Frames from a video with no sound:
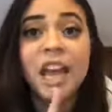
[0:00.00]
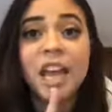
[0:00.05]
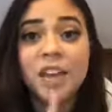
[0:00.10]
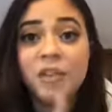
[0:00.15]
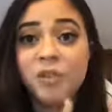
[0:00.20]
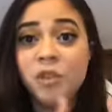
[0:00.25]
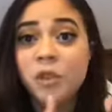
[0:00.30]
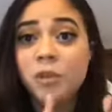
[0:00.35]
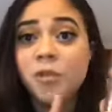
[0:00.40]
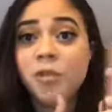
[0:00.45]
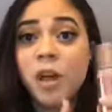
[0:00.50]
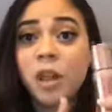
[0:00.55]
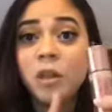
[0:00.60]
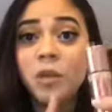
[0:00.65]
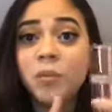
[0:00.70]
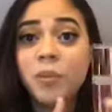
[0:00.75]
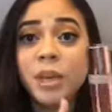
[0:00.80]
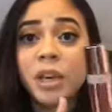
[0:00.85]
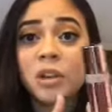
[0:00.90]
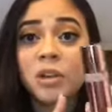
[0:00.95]
If you
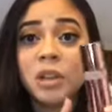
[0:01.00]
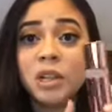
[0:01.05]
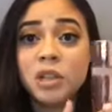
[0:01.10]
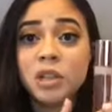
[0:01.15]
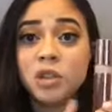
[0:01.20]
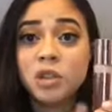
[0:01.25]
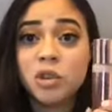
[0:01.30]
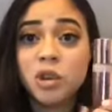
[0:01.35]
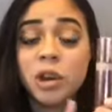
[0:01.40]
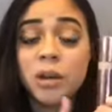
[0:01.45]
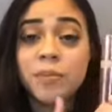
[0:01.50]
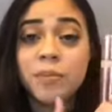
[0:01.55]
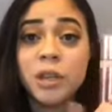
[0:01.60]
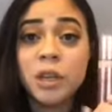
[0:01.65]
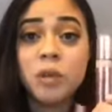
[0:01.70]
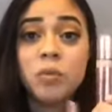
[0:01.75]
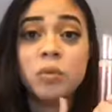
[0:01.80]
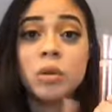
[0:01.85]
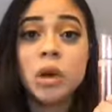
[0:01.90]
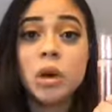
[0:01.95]
follow me on
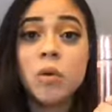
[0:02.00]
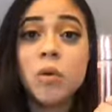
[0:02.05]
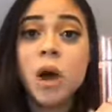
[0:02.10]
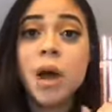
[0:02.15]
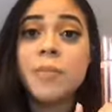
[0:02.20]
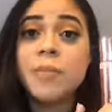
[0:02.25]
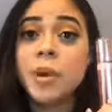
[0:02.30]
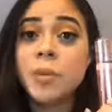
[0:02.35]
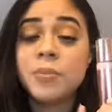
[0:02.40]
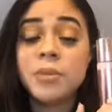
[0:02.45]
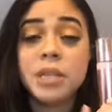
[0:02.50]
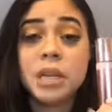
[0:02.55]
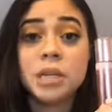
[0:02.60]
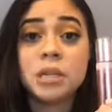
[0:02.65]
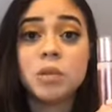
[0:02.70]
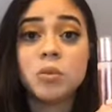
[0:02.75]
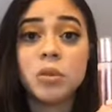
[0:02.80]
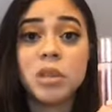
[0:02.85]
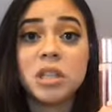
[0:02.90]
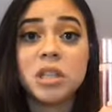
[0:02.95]
Instagram, you know I'm
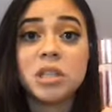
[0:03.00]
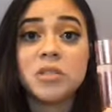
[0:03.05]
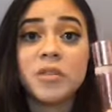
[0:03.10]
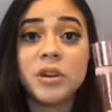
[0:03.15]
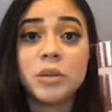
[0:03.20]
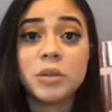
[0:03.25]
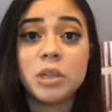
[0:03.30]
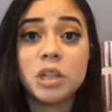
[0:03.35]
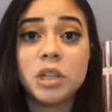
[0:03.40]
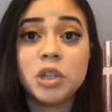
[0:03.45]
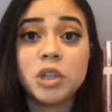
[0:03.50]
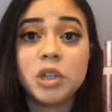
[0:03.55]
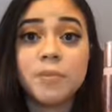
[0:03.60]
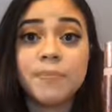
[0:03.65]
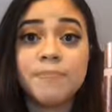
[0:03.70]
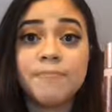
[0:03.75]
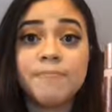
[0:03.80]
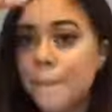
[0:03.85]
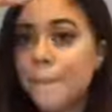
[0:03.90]
obsessed with this foundation.